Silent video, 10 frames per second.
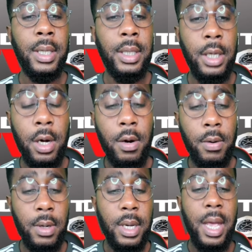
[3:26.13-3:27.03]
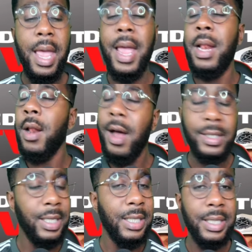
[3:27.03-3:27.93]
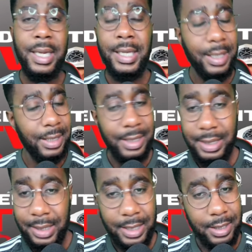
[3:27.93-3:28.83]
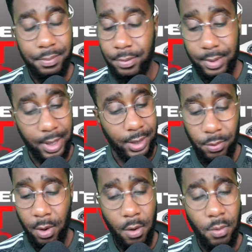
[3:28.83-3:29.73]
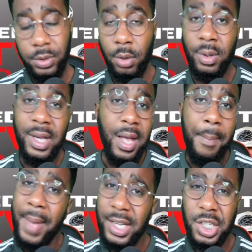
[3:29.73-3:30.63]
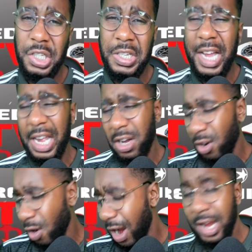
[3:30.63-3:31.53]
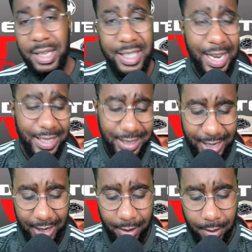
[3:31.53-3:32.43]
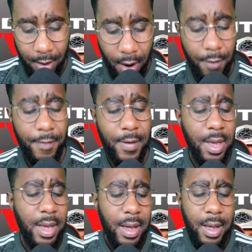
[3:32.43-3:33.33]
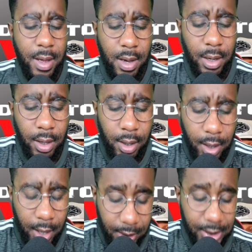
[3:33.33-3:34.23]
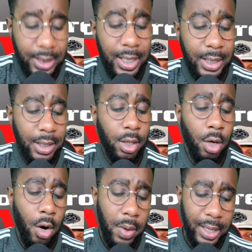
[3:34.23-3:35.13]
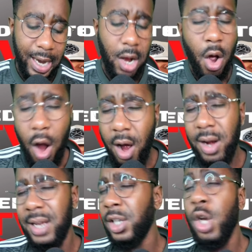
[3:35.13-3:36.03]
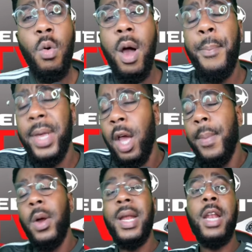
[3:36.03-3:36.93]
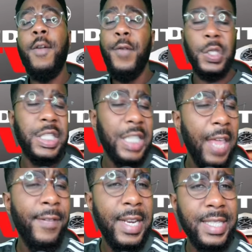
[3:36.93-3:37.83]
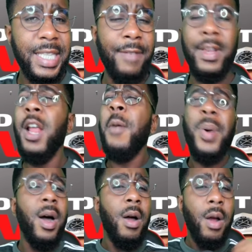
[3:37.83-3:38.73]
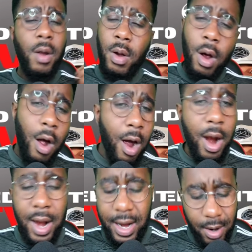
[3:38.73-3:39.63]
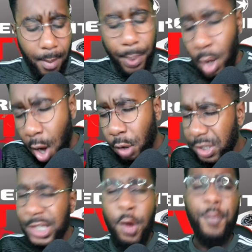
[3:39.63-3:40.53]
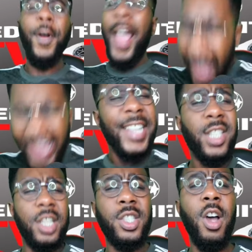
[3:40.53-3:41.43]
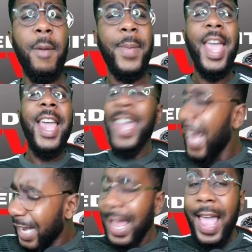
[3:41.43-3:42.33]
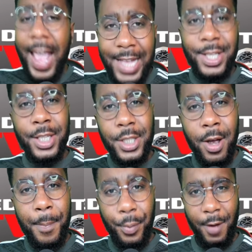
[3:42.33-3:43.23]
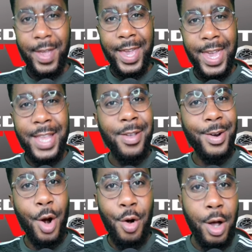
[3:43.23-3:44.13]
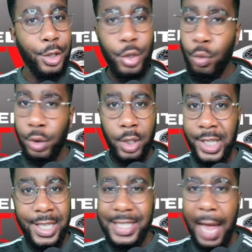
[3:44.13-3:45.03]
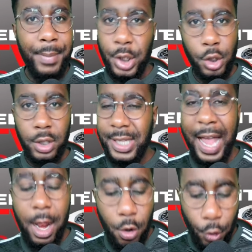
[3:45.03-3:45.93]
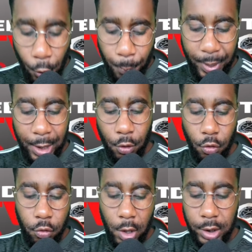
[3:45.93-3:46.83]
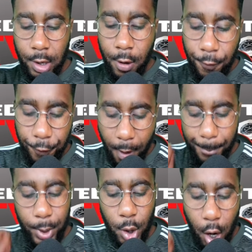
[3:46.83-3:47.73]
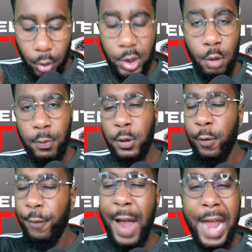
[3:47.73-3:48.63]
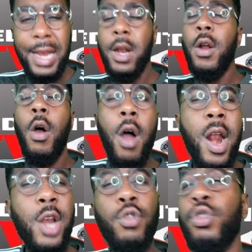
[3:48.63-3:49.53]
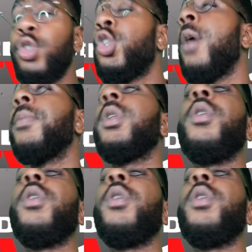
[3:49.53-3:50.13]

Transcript: You know, and last season isn't this season as well. So Manchester United going to that second half conceding a goal again. Haaland, you know what? Big up Onana for saving and saving. But Haaland, Bernardo Silva ate us up. He ate us up, bruv. He done a lot towards us. He damaged us. That looping cross from Bernardo Silva to find Haaland who jumped